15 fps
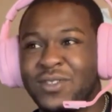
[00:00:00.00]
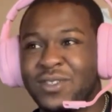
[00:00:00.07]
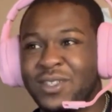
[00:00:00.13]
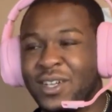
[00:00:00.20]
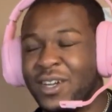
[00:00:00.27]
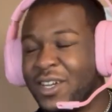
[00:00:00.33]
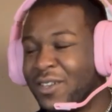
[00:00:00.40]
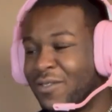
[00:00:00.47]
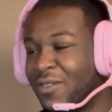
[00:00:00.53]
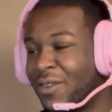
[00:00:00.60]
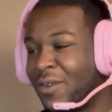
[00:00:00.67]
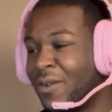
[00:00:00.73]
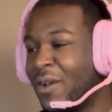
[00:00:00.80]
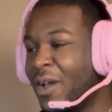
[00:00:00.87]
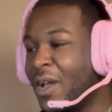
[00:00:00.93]
sorry, I don't
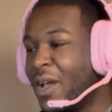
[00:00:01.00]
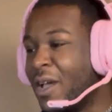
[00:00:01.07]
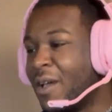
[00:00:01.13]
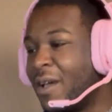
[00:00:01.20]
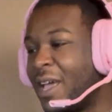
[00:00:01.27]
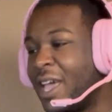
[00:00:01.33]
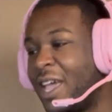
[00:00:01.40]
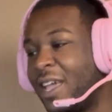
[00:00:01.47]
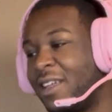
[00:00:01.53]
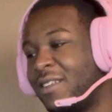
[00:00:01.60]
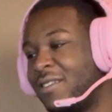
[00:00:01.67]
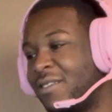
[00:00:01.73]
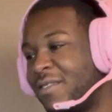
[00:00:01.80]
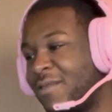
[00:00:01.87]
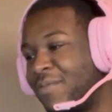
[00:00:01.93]
know.
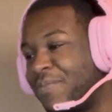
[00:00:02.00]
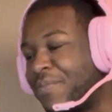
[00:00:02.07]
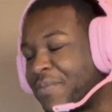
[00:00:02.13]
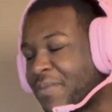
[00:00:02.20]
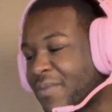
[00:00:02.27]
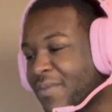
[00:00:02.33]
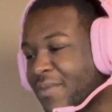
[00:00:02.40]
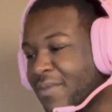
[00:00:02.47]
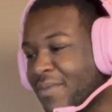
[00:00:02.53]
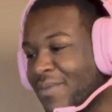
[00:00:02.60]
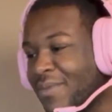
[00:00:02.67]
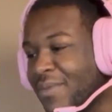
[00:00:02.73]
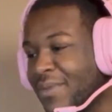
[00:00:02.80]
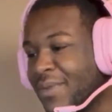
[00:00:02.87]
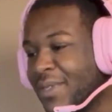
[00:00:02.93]
And
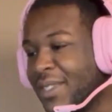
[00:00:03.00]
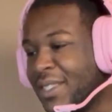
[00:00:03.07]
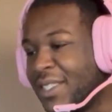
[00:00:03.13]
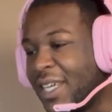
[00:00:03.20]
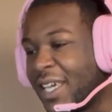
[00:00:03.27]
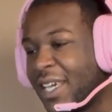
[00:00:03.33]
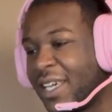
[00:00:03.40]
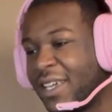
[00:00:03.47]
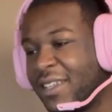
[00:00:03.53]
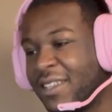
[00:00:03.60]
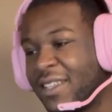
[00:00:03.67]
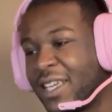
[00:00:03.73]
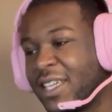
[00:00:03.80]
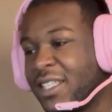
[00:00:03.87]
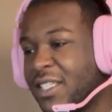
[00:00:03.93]
they
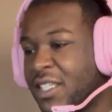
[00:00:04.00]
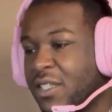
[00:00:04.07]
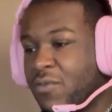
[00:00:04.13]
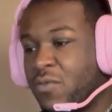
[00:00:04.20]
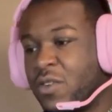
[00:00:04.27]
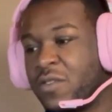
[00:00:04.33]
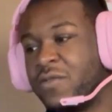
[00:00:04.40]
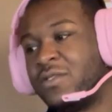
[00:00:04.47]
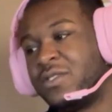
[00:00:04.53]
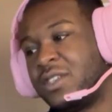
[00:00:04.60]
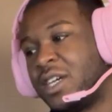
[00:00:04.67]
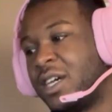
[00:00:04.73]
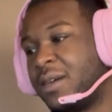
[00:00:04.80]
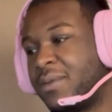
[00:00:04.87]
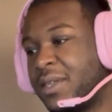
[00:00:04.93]
did a wonderful
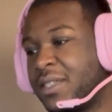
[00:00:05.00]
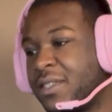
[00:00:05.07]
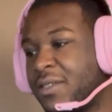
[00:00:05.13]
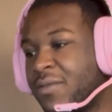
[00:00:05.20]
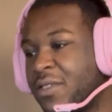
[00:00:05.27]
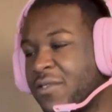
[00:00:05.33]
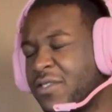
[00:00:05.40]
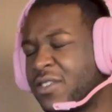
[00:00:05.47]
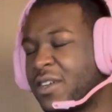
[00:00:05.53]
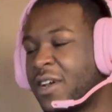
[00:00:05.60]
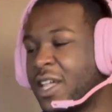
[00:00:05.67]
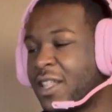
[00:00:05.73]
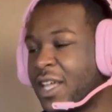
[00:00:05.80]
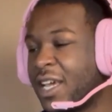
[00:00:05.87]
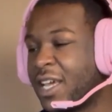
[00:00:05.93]
job. I
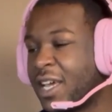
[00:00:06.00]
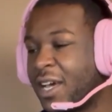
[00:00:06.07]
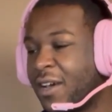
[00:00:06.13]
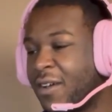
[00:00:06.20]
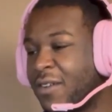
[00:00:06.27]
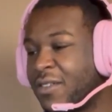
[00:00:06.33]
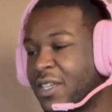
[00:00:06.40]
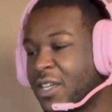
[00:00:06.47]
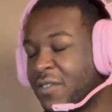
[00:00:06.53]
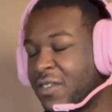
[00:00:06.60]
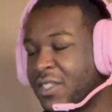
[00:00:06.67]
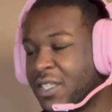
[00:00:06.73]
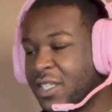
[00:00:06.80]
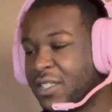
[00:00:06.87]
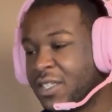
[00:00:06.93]
like how the
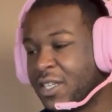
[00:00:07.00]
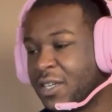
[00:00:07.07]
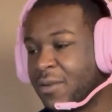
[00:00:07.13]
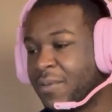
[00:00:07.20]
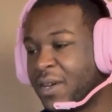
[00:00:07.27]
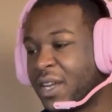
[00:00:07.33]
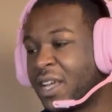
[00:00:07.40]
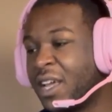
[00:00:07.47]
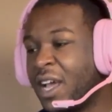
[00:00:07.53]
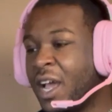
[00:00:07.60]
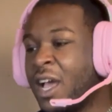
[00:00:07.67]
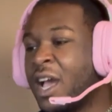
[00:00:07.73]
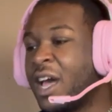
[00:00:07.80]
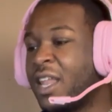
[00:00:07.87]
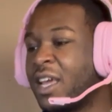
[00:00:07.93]
characterization, everybody.
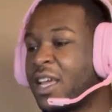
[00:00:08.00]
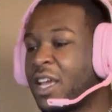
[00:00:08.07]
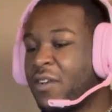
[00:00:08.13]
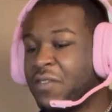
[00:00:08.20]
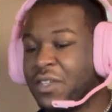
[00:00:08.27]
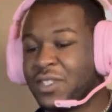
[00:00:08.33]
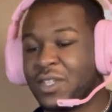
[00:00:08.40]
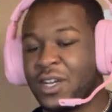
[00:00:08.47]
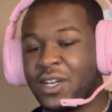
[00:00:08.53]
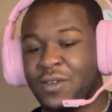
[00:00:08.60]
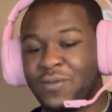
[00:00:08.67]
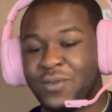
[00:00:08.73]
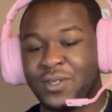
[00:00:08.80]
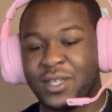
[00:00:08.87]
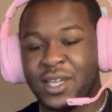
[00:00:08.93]
I like how we
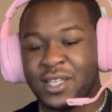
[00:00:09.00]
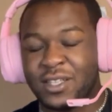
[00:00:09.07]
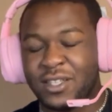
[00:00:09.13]
started with,